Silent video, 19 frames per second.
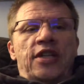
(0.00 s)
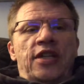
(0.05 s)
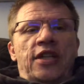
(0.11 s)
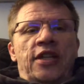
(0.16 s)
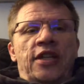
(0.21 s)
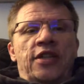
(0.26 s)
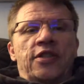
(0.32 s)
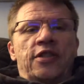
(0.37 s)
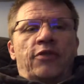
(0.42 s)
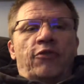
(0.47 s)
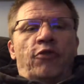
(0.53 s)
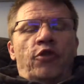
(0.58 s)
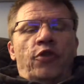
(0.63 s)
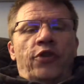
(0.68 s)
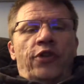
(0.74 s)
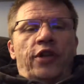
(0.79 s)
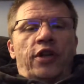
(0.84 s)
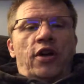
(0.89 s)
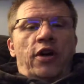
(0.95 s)
is
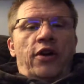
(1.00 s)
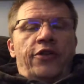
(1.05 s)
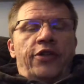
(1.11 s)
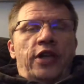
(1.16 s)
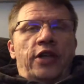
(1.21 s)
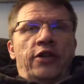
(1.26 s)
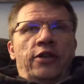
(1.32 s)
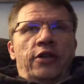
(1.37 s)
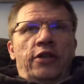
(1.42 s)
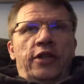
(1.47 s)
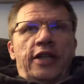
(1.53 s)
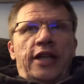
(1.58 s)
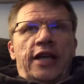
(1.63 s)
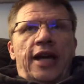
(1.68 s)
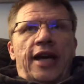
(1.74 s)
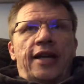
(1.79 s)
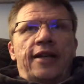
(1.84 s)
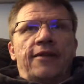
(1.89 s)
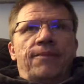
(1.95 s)
for the car that you're looking
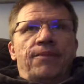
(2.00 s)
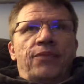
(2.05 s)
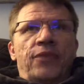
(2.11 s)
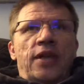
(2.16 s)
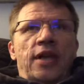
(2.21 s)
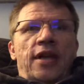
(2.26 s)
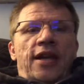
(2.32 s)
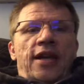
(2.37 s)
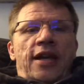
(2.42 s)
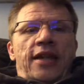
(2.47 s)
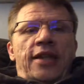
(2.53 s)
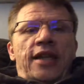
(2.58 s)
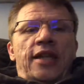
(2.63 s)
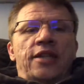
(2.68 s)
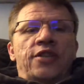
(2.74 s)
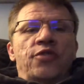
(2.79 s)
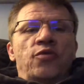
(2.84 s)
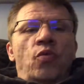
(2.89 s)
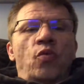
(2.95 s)
at. And
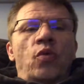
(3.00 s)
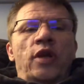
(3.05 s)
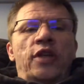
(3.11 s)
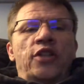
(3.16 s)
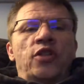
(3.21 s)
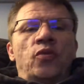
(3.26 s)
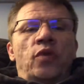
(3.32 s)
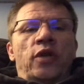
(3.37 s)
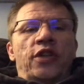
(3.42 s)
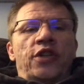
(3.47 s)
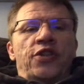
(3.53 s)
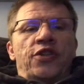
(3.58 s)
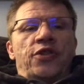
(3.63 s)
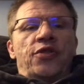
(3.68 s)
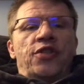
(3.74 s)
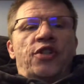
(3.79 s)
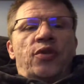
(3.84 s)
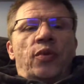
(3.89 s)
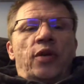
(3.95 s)
then what you want to
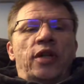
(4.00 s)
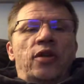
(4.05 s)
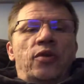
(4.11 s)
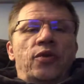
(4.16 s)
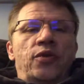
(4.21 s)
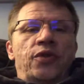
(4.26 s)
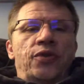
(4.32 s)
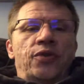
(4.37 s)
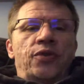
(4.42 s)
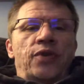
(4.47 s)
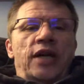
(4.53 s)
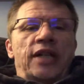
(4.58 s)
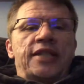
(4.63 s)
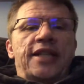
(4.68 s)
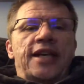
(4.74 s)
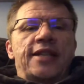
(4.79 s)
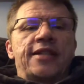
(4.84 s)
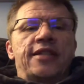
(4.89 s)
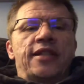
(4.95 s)
do is you want to go to
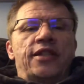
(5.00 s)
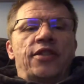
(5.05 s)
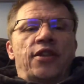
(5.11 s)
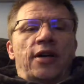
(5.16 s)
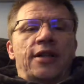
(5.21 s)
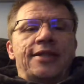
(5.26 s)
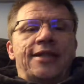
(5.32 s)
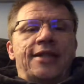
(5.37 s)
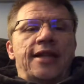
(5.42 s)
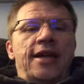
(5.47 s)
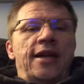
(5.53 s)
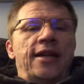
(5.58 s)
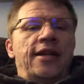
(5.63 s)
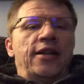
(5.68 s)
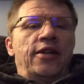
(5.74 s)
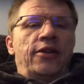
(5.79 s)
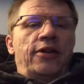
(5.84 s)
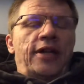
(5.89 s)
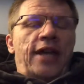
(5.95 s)
tesla.ca
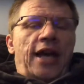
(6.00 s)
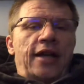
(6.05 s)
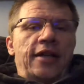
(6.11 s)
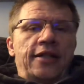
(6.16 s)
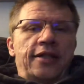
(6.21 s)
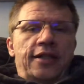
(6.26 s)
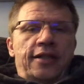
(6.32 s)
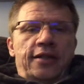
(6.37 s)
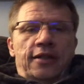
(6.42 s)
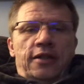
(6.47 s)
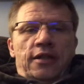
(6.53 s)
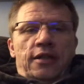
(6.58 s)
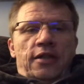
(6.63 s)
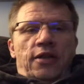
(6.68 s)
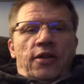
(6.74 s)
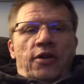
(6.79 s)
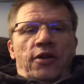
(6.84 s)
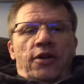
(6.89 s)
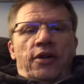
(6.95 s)
here in Canada,
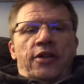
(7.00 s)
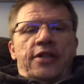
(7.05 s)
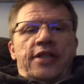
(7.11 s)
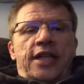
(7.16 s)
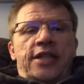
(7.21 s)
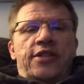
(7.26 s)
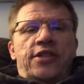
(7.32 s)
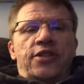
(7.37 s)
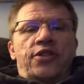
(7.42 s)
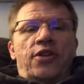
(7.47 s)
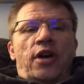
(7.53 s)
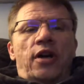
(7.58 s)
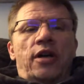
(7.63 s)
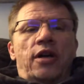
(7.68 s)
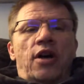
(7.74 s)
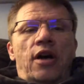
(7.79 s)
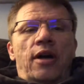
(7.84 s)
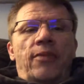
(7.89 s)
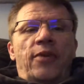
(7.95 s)
or
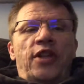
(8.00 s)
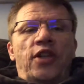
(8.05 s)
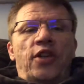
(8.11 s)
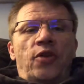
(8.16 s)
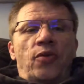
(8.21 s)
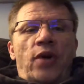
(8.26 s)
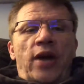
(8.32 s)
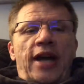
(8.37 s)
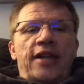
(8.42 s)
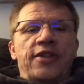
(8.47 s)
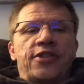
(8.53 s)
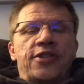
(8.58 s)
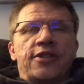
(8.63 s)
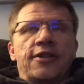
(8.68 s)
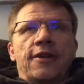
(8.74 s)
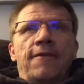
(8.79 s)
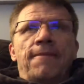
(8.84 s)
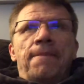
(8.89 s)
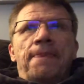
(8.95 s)
tesla.com in the US.
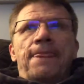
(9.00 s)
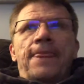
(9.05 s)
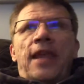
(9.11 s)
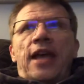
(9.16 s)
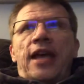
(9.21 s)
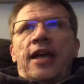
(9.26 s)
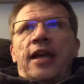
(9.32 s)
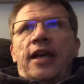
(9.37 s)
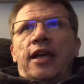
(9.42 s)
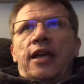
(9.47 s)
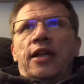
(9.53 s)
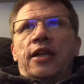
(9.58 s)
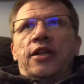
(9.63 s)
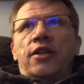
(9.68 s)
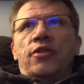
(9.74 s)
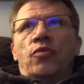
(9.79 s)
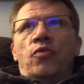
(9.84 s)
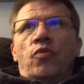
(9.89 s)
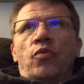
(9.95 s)

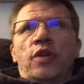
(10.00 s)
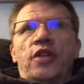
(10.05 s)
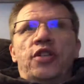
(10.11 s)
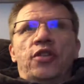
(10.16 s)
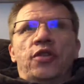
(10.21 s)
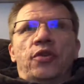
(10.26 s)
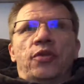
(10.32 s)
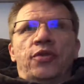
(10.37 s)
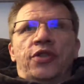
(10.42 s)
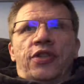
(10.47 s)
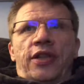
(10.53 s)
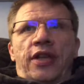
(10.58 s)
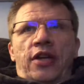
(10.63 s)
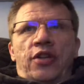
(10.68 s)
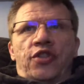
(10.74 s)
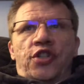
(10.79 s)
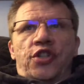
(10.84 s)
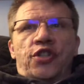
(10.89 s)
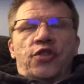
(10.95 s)
And when you go to
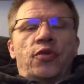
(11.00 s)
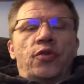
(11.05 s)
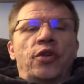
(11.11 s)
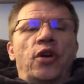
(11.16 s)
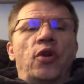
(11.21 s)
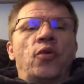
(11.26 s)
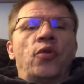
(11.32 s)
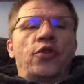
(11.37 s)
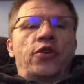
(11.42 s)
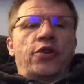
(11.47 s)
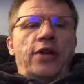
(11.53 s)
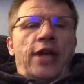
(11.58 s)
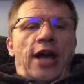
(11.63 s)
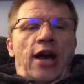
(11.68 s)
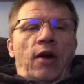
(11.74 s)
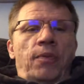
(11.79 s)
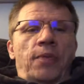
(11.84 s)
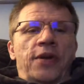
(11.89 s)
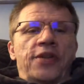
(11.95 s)
there, just go to Order
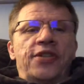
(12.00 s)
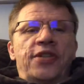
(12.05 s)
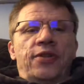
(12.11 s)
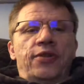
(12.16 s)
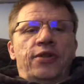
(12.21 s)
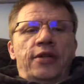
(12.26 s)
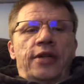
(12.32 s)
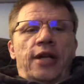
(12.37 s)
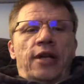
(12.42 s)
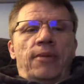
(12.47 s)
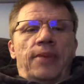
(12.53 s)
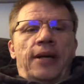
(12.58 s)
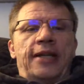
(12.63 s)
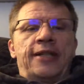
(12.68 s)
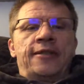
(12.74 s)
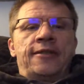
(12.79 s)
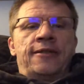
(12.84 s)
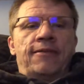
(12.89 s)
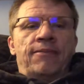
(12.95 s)
Now. Press the Order Now
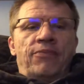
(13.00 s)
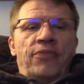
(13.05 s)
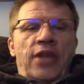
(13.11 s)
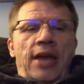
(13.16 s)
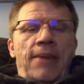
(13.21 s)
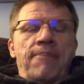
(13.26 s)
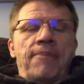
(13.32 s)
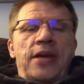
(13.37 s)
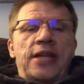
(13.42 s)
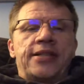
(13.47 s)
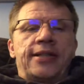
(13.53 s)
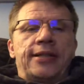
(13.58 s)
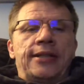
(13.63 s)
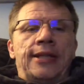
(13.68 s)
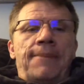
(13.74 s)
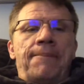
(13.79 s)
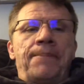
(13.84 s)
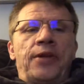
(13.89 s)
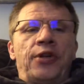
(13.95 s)
button and
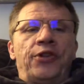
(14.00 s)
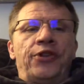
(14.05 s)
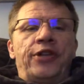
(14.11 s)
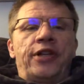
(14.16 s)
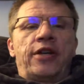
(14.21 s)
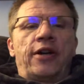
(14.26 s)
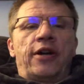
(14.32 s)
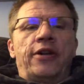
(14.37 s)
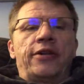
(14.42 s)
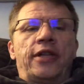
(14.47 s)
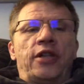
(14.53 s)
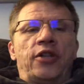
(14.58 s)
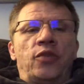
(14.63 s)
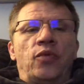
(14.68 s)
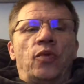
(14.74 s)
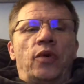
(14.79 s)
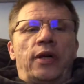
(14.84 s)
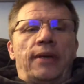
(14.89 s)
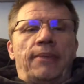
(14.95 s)
basically build the car that
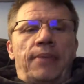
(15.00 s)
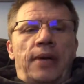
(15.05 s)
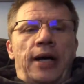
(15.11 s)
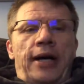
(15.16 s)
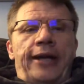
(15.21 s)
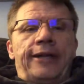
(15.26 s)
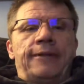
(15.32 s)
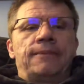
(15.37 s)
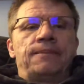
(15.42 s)
you want to buy.